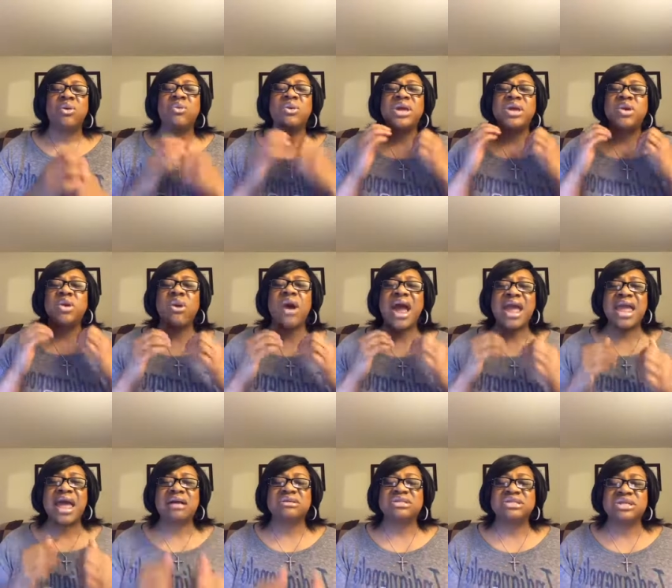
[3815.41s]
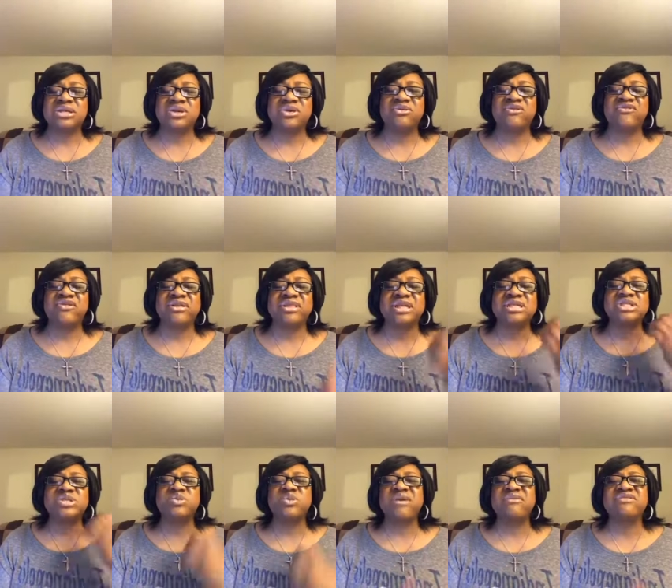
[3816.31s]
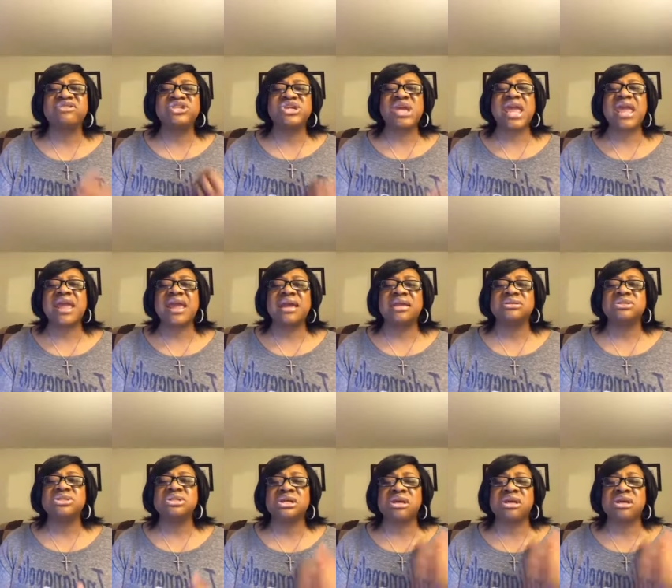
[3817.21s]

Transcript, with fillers: We cry out to you for the swift change,